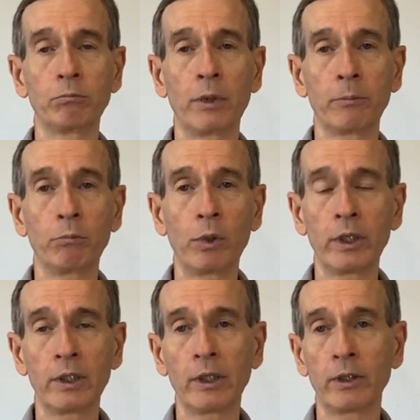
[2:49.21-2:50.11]
by
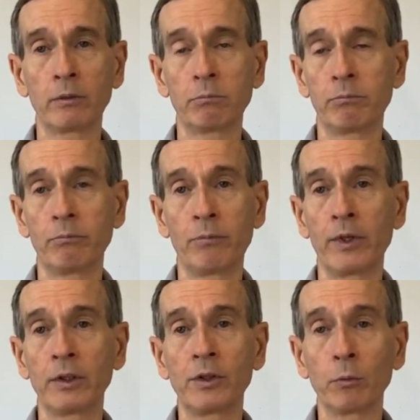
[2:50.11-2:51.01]
putting together
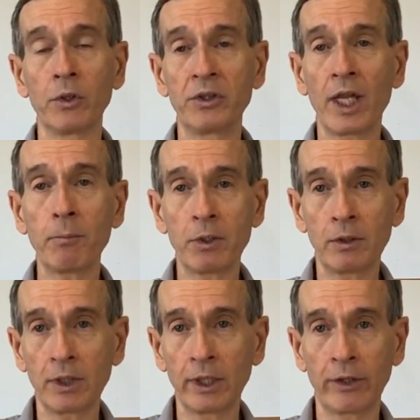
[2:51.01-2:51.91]
things that were
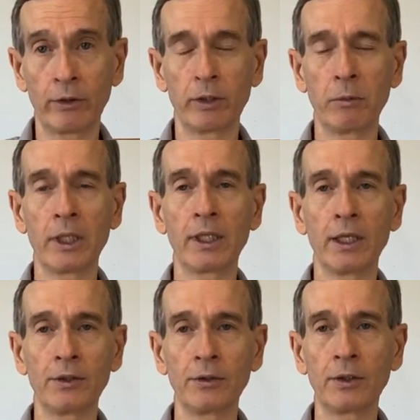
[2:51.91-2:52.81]
taped together in many
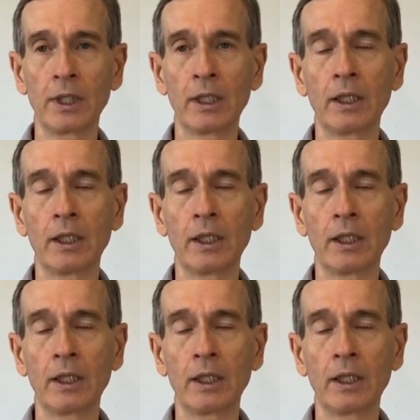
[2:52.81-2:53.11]
cases.